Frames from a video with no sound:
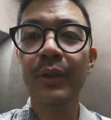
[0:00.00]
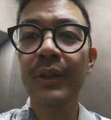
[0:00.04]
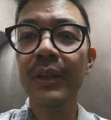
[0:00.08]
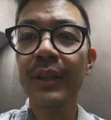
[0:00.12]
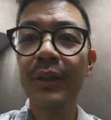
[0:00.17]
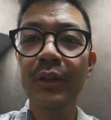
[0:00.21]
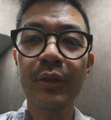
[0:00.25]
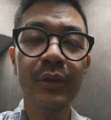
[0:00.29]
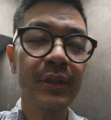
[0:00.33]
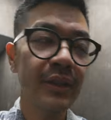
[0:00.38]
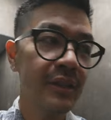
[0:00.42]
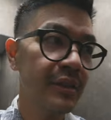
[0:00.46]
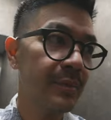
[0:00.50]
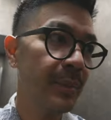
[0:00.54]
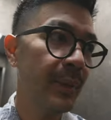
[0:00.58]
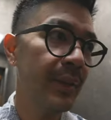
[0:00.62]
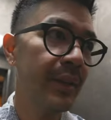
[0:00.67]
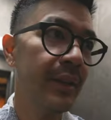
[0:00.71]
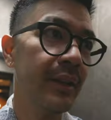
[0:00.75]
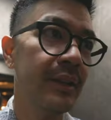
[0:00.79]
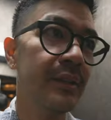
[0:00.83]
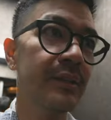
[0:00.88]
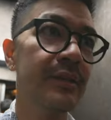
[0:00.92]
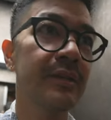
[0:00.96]
Really cool
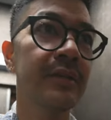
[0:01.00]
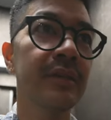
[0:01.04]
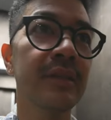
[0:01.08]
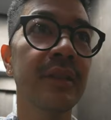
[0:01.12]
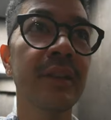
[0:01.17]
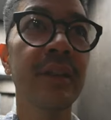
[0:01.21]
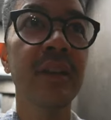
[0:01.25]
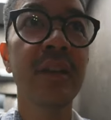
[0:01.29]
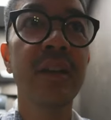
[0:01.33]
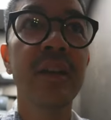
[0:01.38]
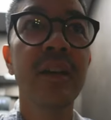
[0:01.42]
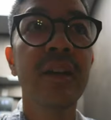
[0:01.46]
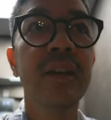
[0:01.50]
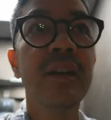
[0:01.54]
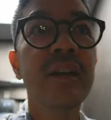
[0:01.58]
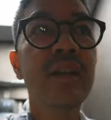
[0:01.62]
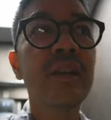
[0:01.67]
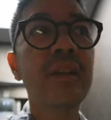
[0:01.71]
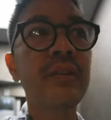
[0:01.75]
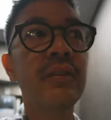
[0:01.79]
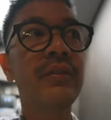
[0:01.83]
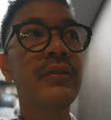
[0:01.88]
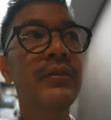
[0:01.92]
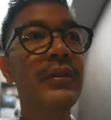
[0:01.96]
experience.
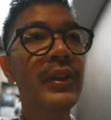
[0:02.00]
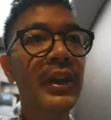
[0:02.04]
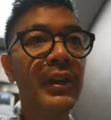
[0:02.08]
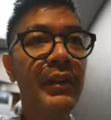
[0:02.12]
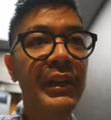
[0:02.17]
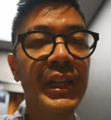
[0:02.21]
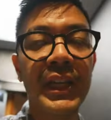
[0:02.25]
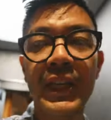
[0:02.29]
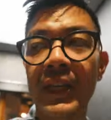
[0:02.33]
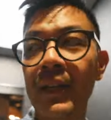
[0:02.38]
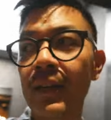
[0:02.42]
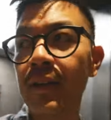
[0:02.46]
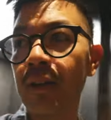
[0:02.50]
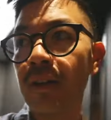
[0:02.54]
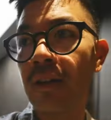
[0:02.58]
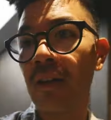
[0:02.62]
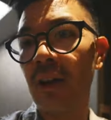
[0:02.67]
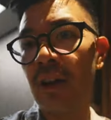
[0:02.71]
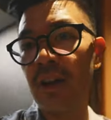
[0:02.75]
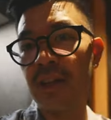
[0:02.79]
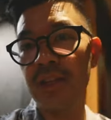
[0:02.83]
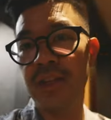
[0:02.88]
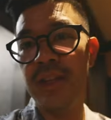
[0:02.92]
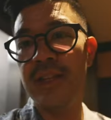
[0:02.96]
Very
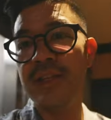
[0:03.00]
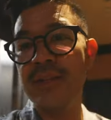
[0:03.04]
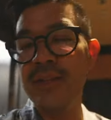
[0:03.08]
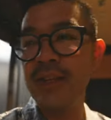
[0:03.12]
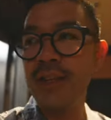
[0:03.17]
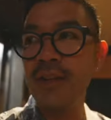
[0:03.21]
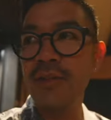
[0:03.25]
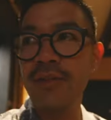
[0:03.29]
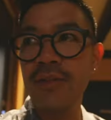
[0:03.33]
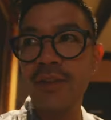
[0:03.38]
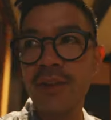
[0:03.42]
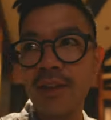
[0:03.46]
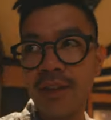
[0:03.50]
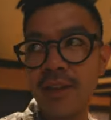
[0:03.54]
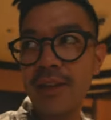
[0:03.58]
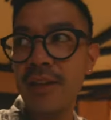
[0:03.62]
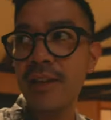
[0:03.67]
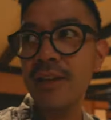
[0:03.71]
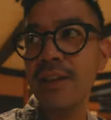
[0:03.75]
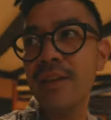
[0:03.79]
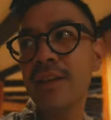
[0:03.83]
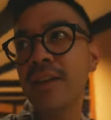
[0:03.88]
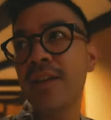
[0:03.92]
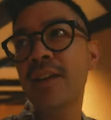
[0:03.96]
authentic
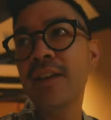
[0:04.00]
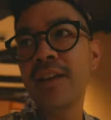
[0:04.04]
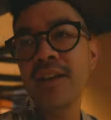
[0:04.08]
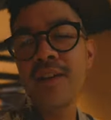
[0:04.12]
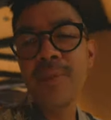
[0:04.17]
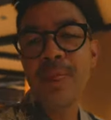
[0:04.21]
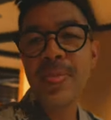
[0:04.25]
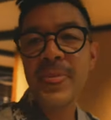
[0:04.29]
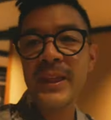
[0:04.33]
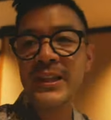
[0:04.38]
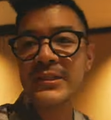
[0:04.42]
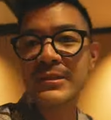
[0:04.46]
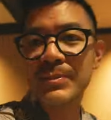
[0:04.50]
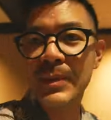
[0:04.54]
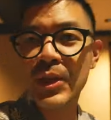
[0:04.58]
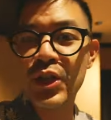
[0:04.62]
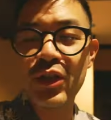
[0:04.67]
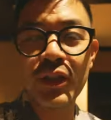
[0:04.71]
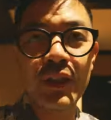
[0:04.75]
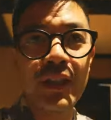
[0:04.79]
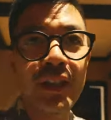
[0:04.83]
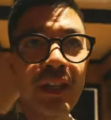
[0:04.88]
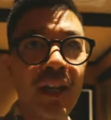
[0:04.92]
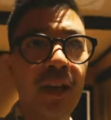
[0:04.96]
feeling,
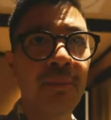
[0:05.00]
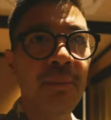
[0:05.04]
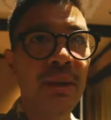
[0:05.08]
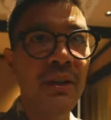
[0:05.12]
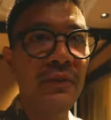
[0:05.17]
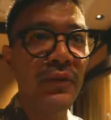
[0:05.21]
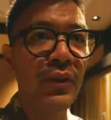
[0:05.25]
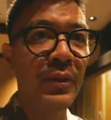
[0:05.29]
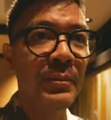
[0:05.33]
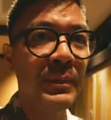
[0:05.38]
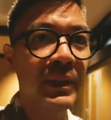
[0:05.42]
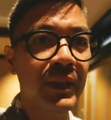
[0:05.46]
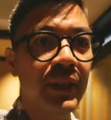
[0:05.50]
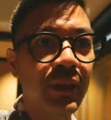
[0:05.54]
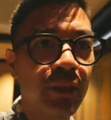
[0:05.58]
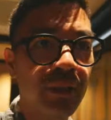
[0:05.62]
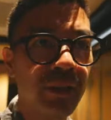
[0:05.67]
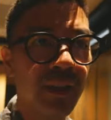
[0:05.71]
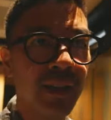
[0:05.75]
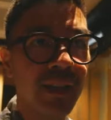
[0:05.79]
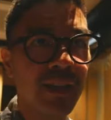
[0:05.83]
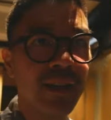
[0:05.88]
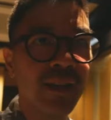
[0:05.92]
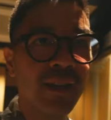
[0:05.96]
especially coming from, you know,
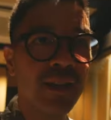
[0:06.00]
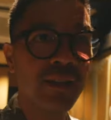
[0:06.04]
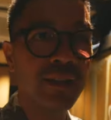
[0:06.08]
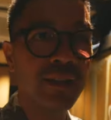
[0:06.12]
like